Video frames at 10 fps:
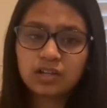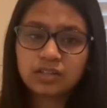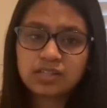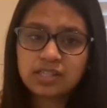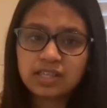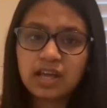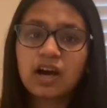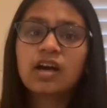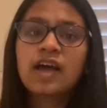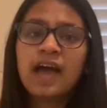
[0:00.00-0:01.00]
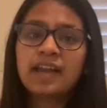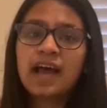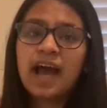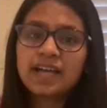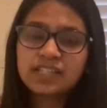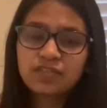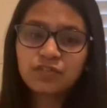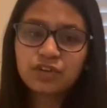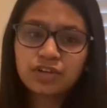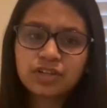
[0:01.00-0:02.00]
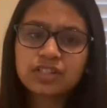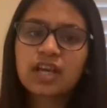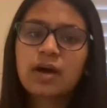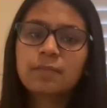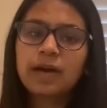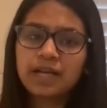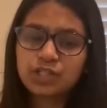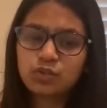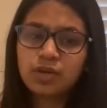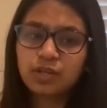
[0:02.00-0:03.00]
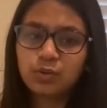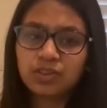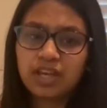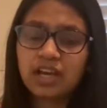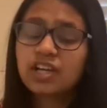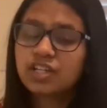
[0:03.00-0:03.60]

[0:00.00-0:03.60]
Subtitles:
Sita and asked for her to come back to Ayodhya.